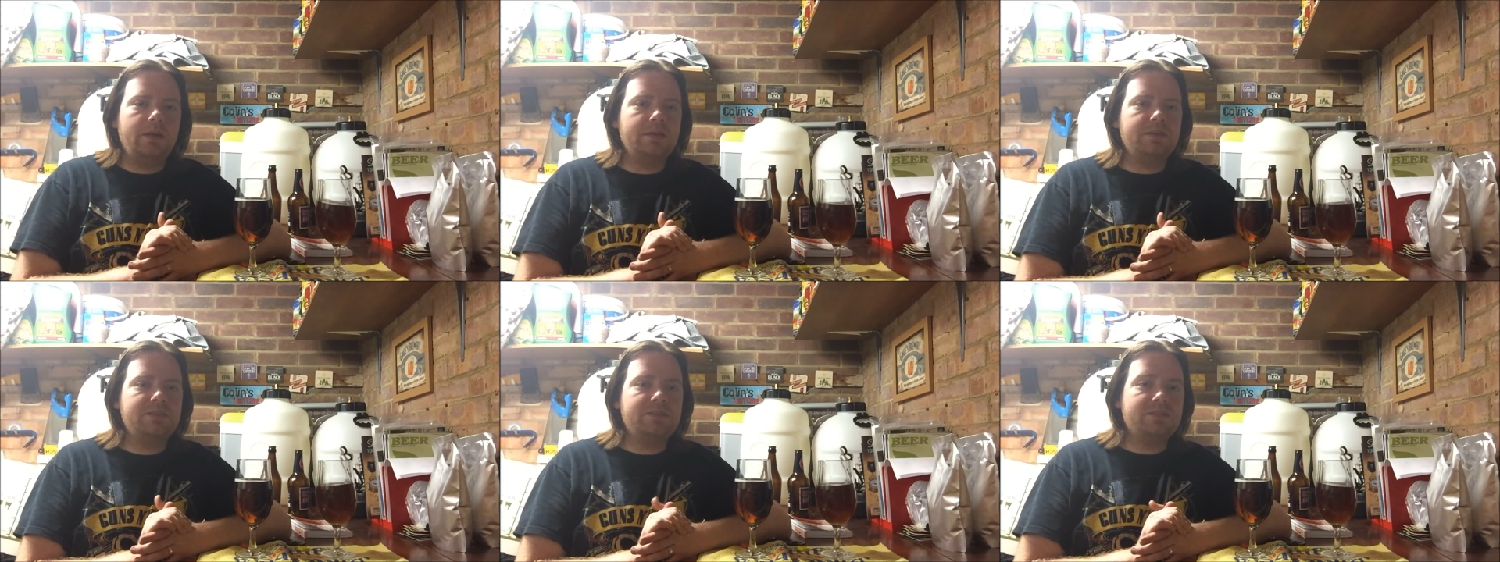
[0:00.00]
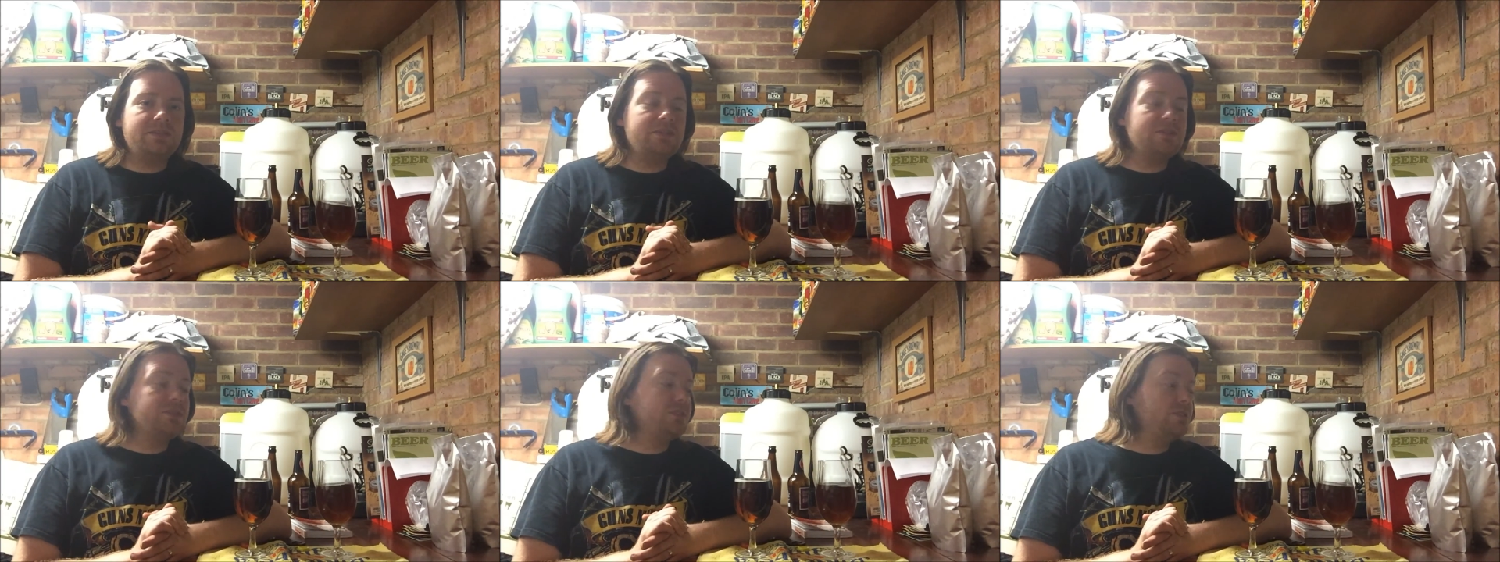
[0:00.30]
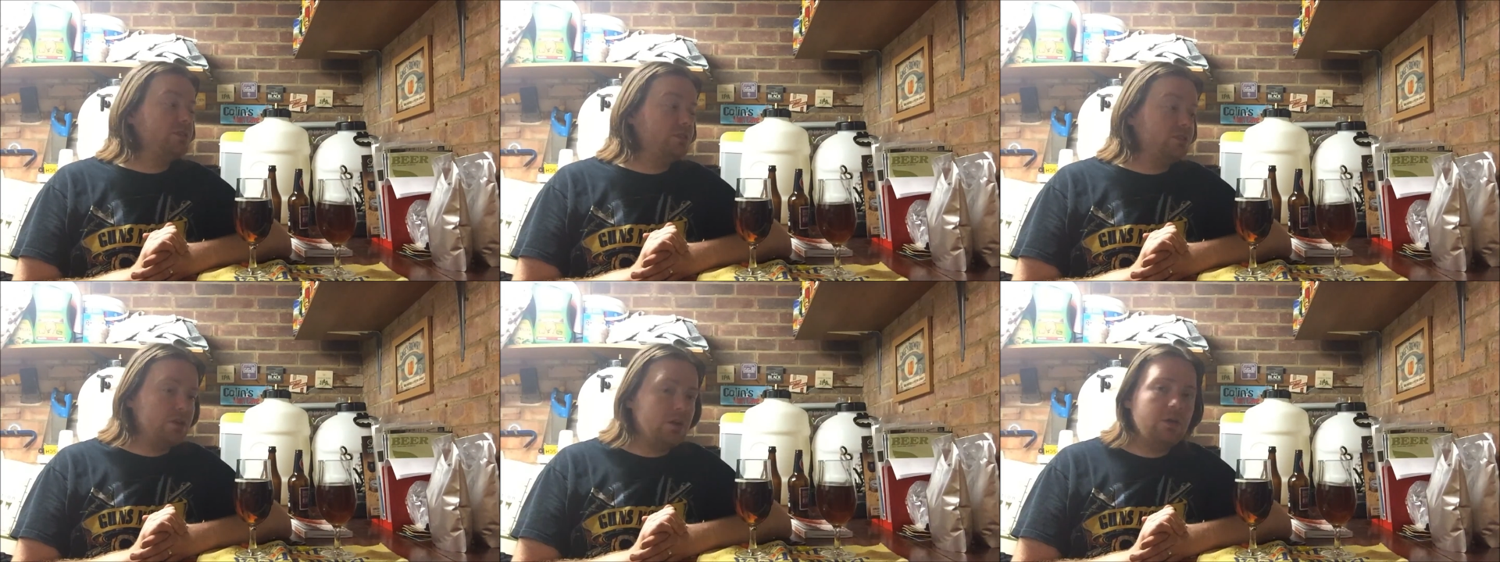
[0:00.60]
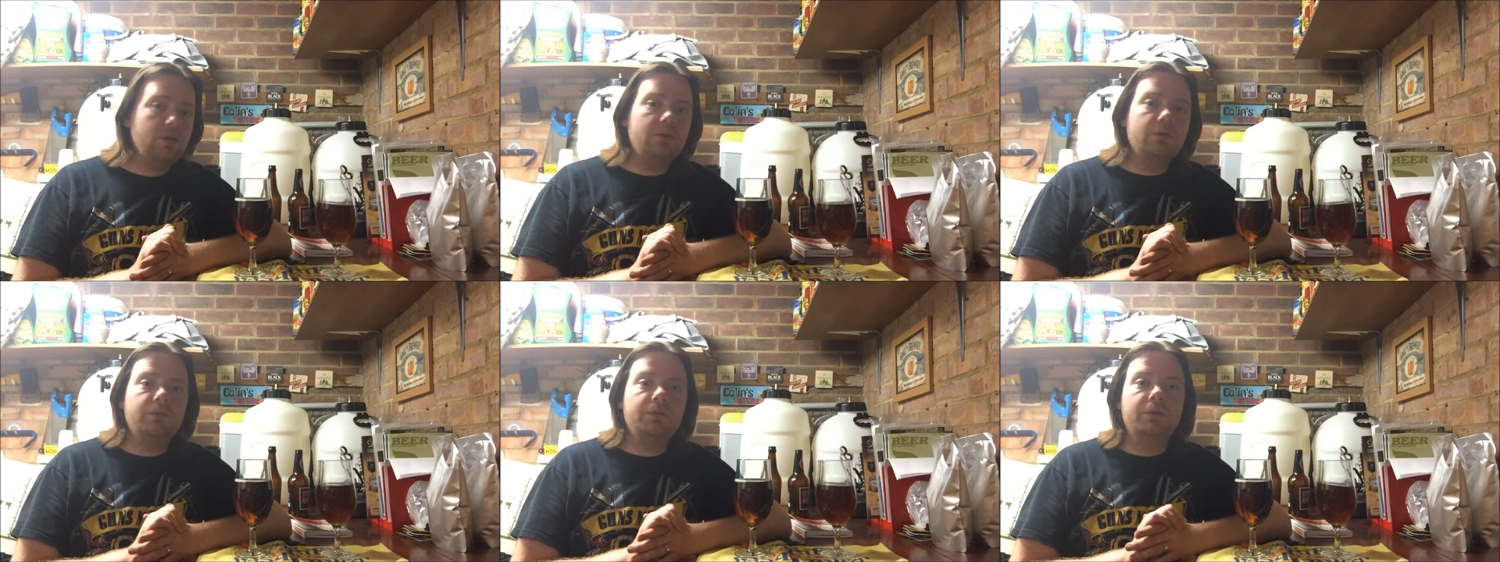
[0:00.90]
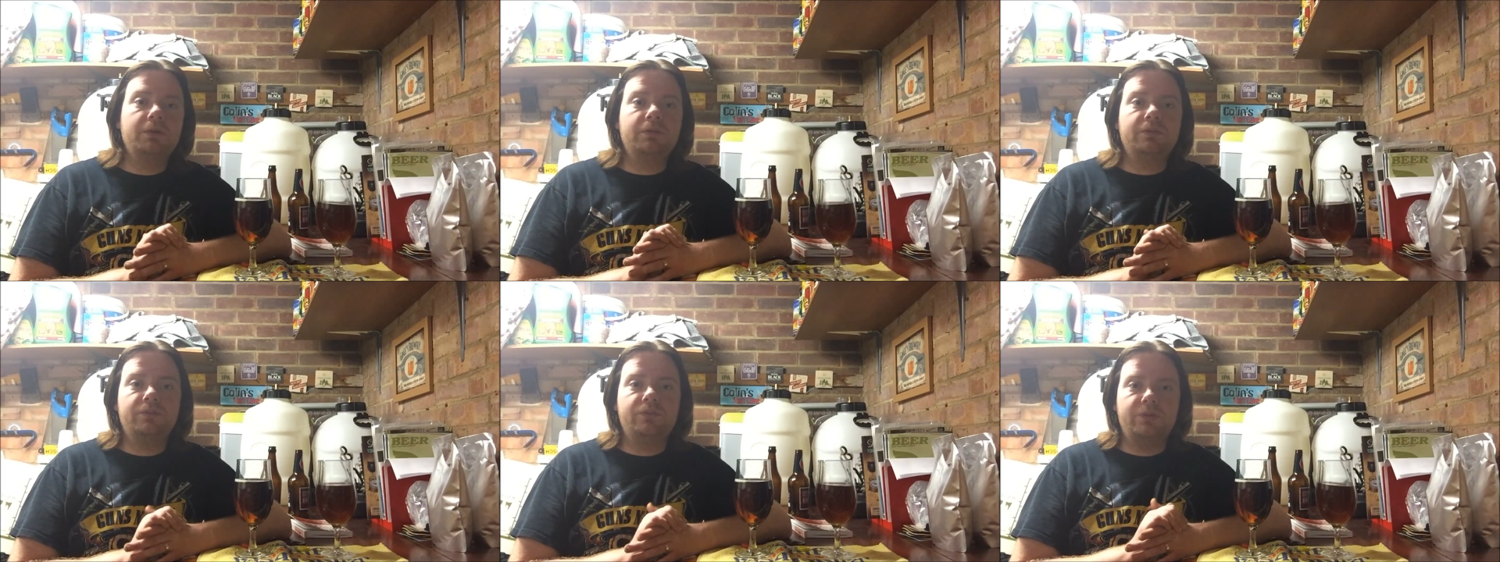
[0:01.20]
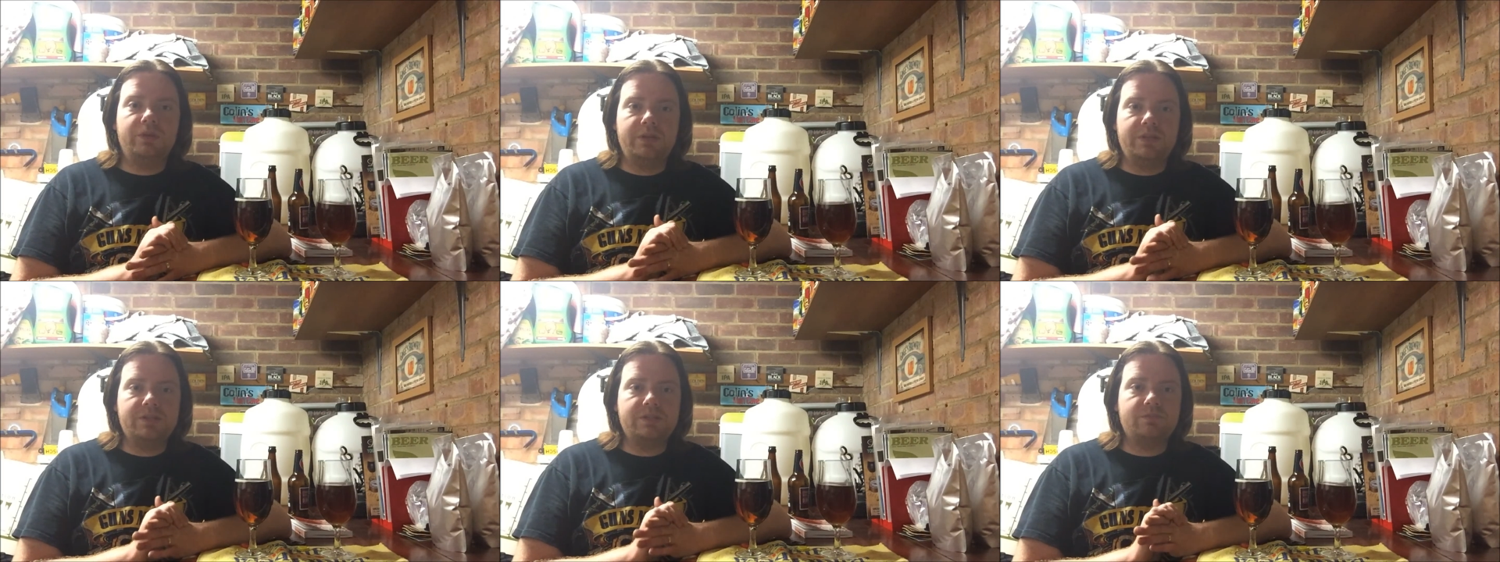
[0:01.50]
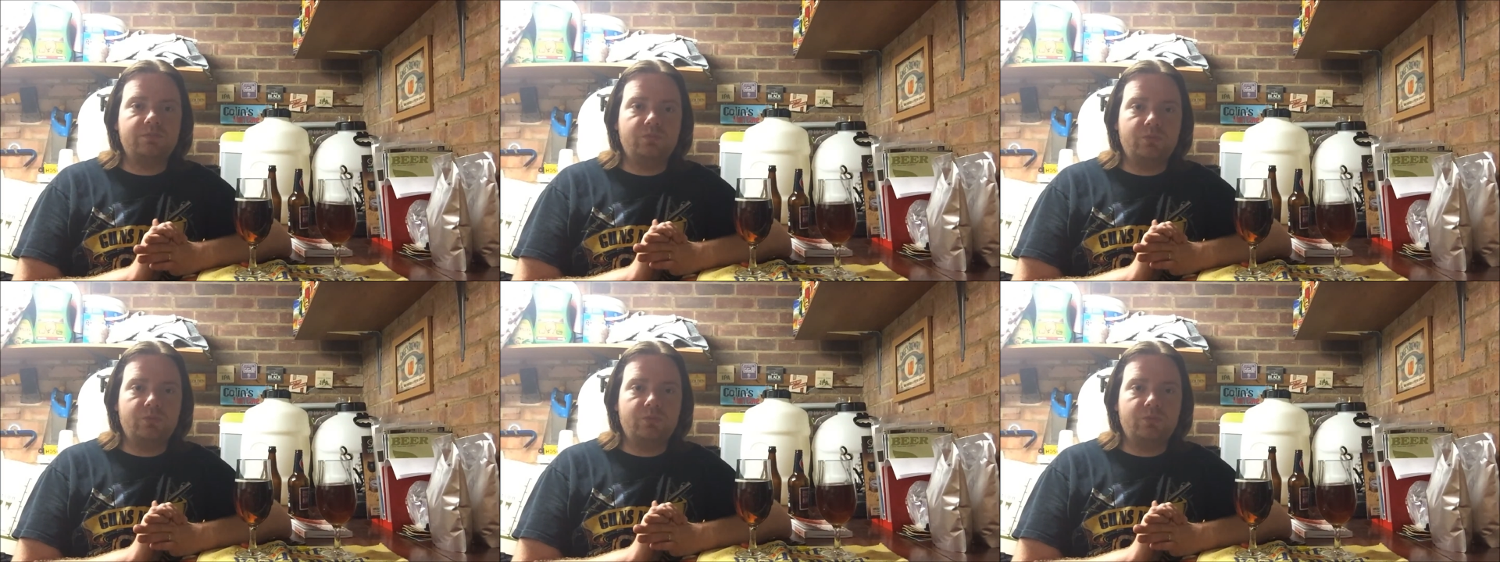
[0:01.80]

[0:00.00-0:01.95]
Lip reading: It's just so, it's